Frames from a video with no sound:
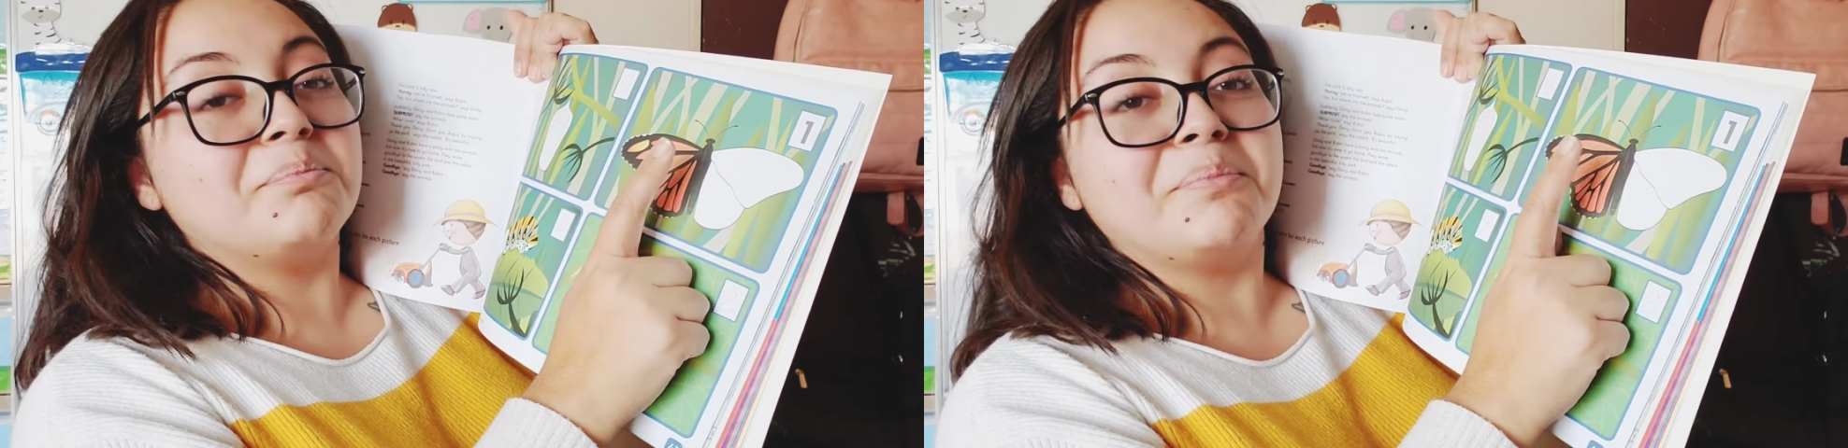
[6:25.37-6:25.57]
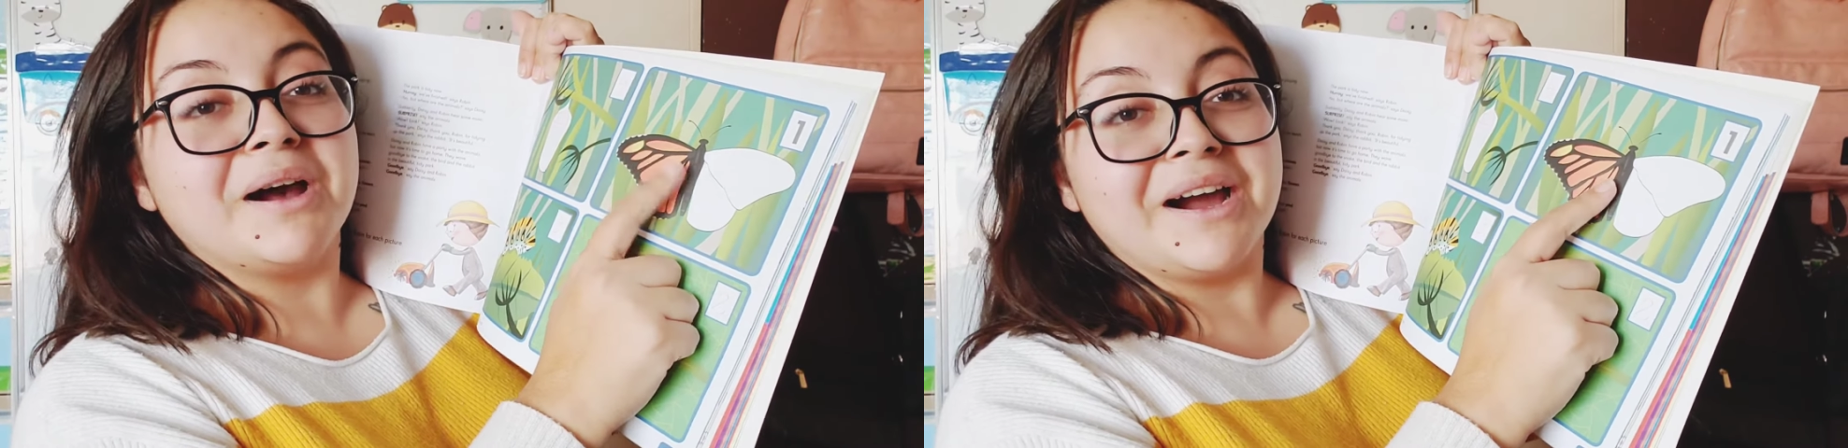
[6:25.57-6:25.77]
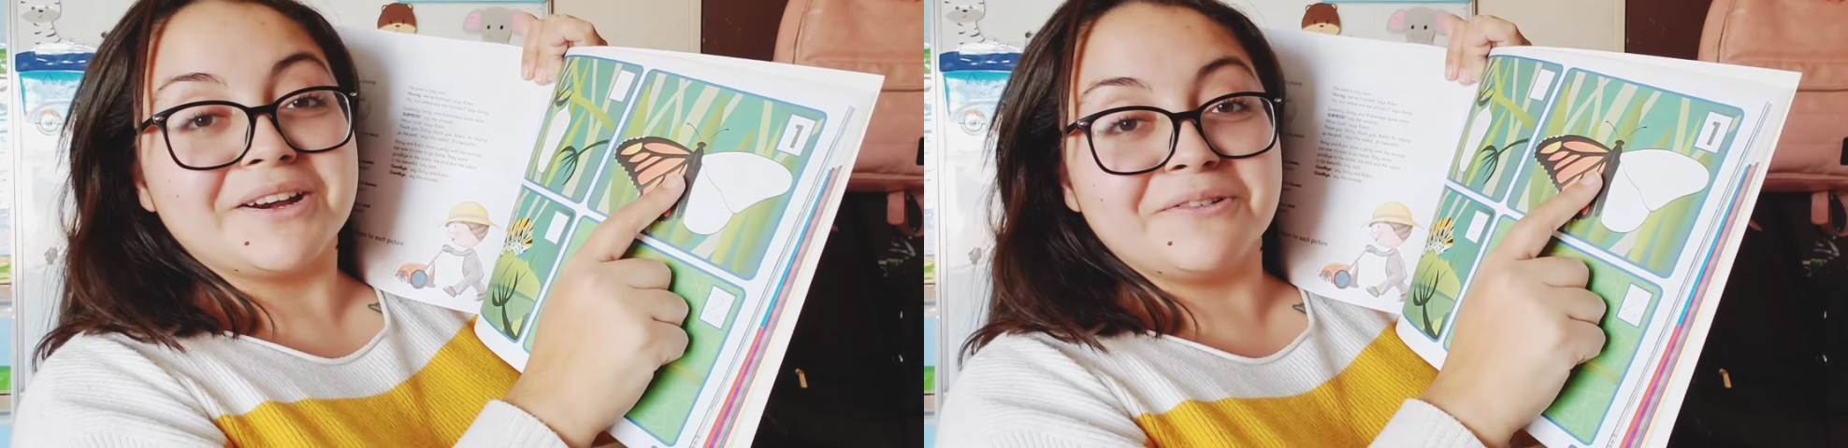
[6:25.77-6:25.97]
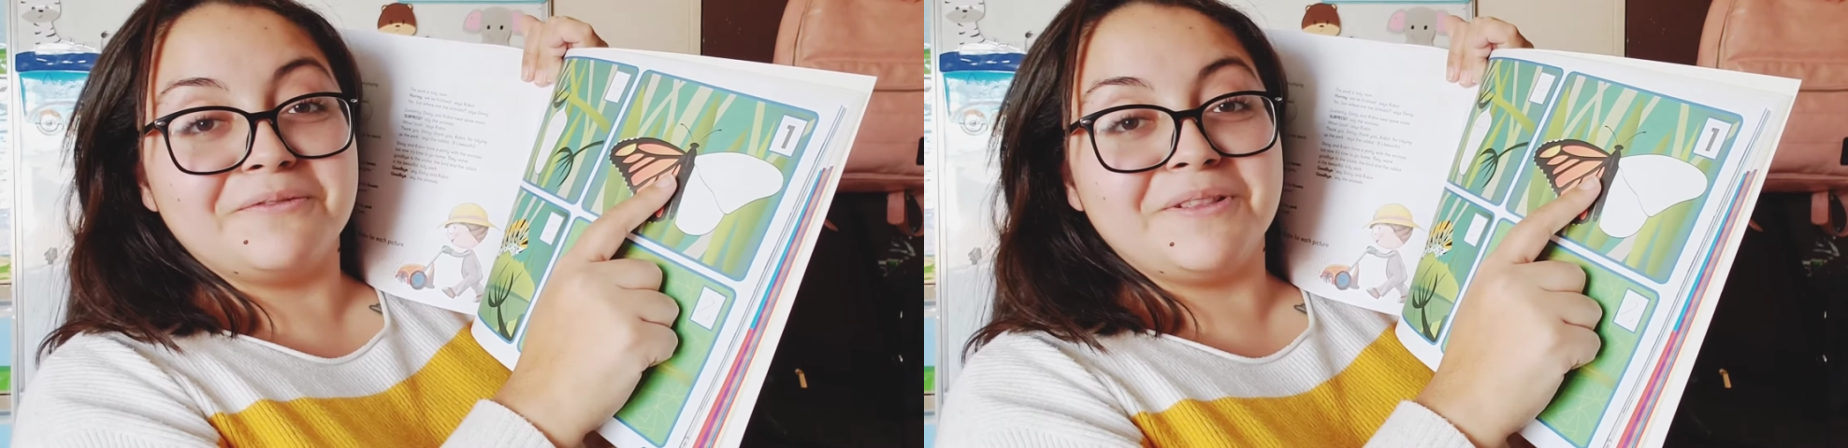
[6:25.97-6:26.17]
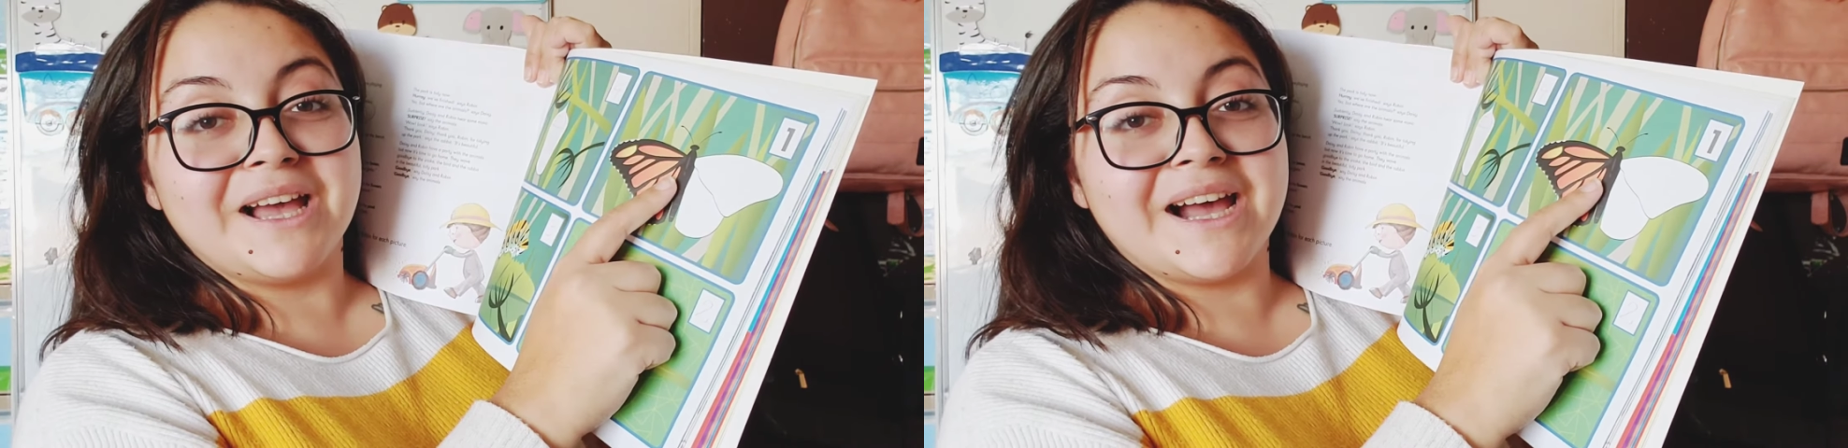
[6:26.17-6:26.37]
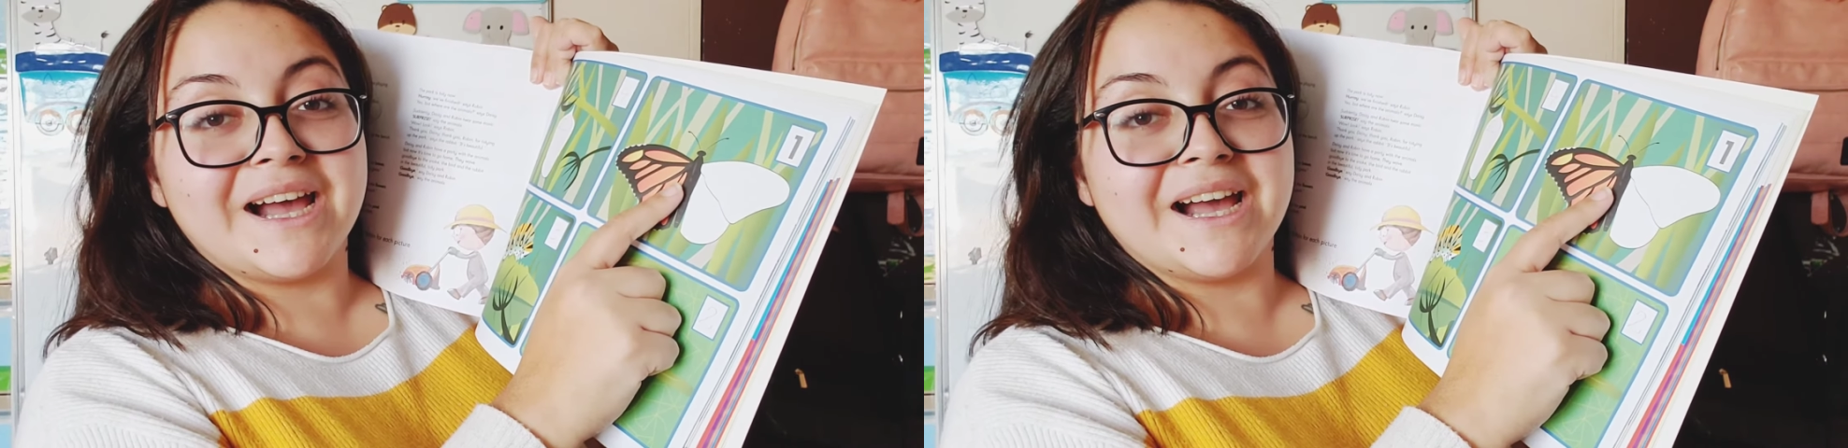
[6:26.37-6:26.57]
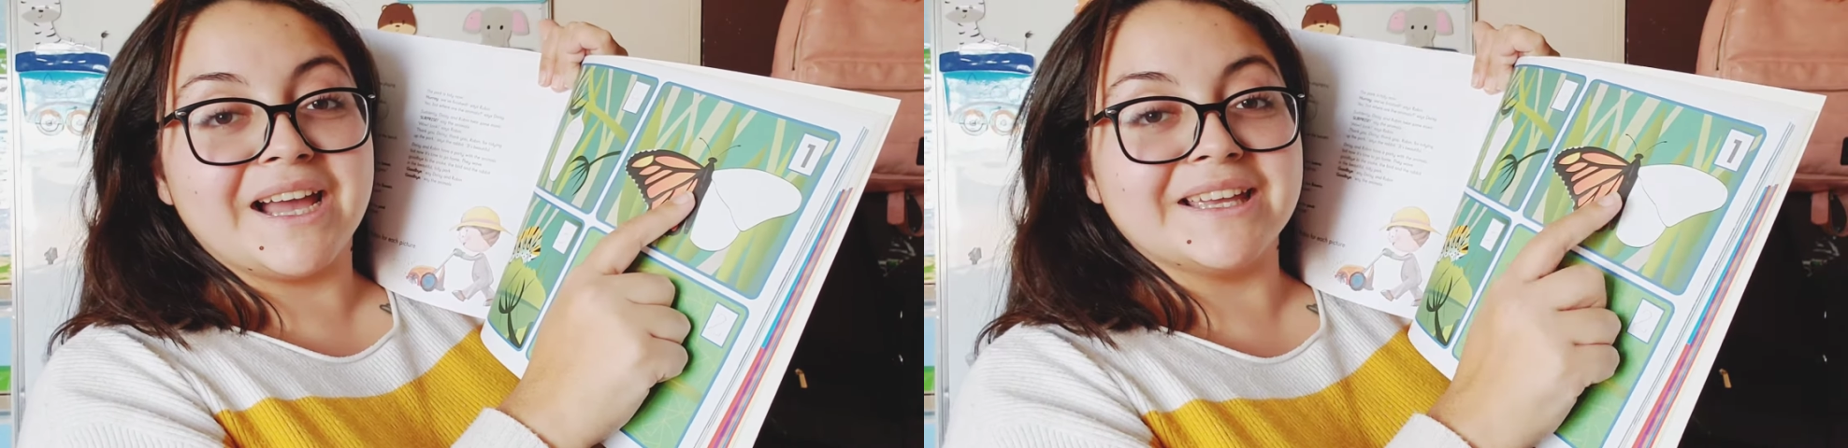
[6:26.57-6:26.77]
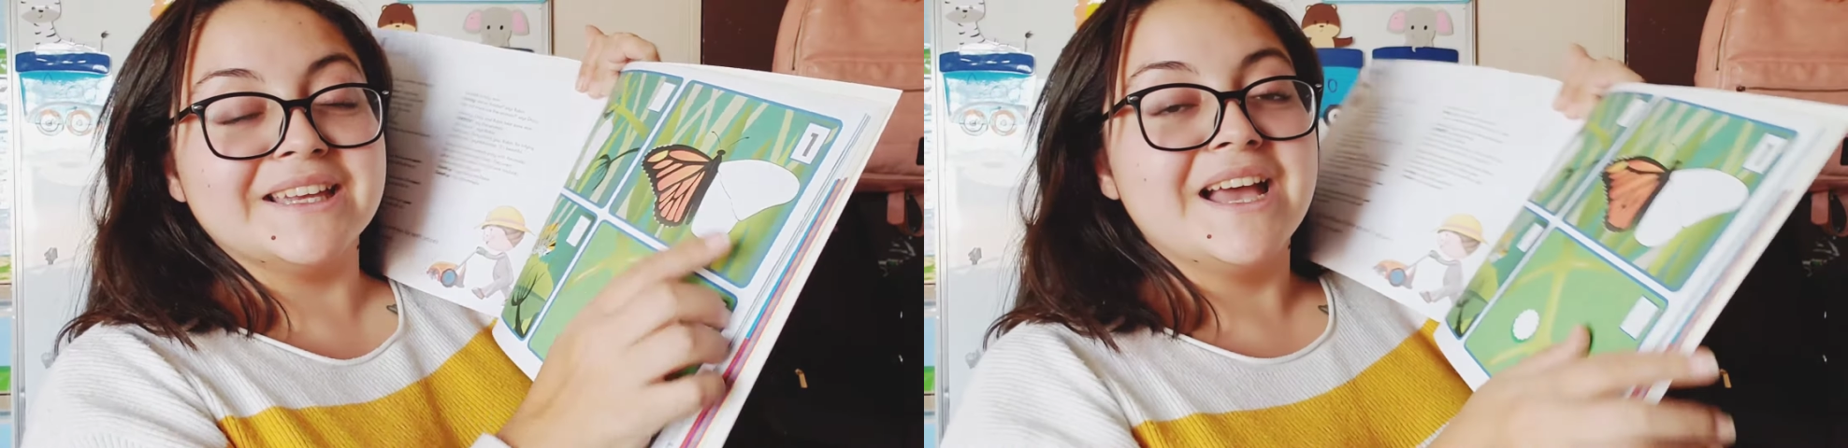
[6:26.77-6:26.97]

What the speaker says: butterfly.